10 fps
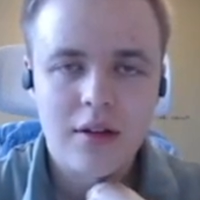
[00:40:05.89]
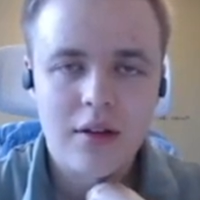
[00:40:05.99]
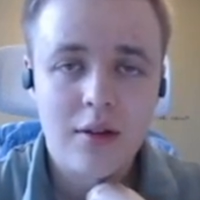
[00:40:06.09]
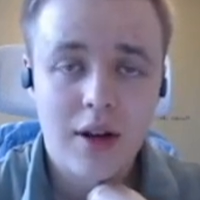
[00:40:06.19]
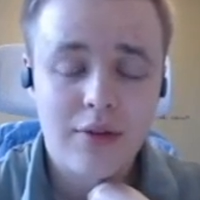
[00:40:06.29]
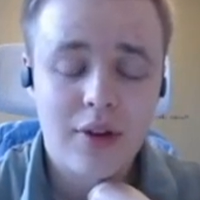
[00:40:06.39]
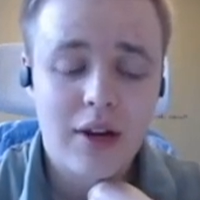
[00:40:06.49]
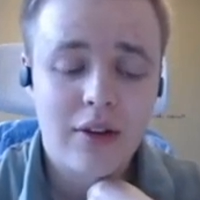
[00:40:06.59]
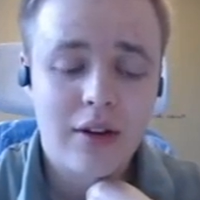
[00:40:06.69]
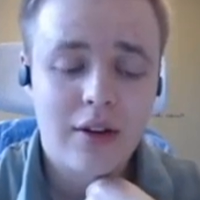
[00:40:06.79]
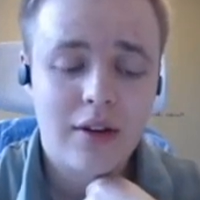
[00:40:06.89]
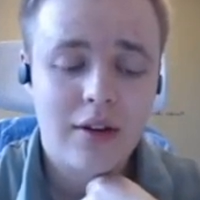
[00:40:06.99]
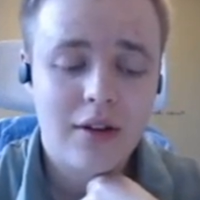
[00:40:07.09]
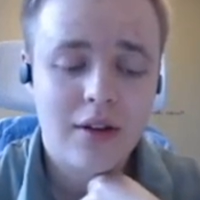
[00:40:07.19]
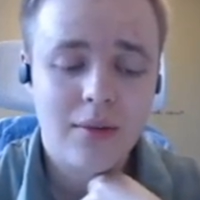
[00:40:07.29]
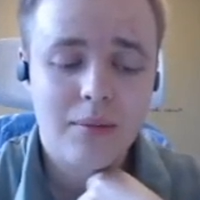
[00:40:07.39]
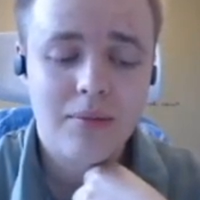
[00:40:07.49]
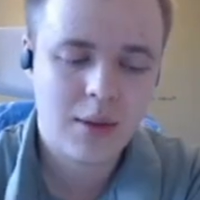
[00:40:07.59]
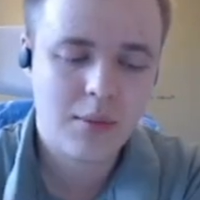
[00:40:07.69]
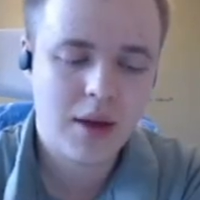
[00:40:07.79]
You'll have to hear it.
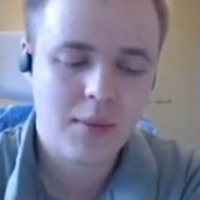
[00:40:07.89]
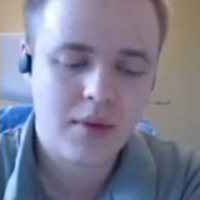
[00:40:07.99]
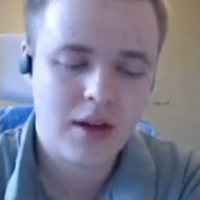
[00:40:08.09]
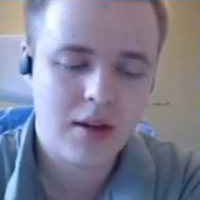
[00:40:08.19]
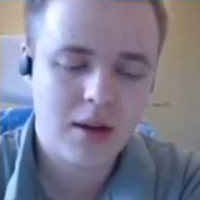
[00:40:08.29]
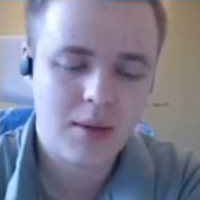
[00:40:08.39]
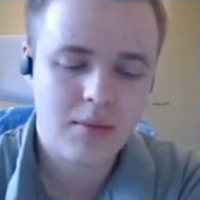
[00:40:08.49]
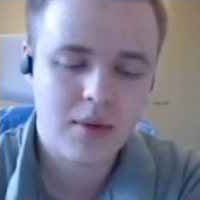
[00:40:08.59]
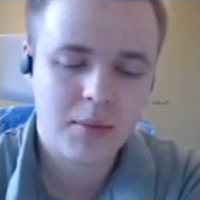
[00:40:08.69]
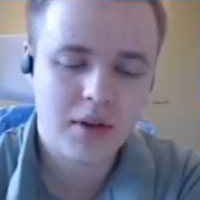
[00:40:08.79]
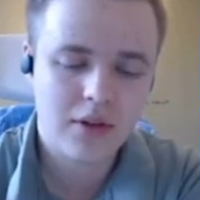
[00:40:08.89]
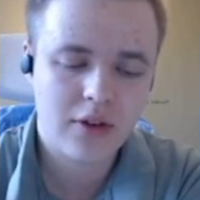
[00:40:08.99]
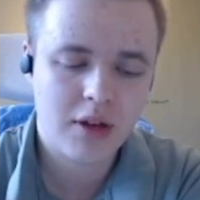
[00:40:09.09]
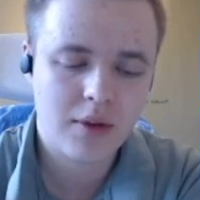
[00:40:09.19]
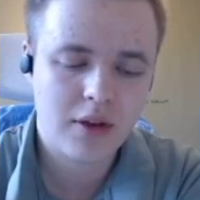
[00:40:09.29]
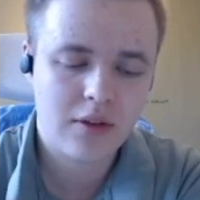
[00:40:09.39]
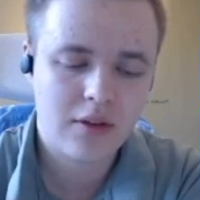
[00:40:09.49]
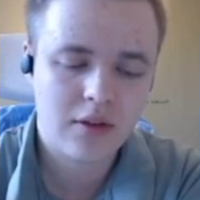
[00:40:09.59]
I'm gonna scan this.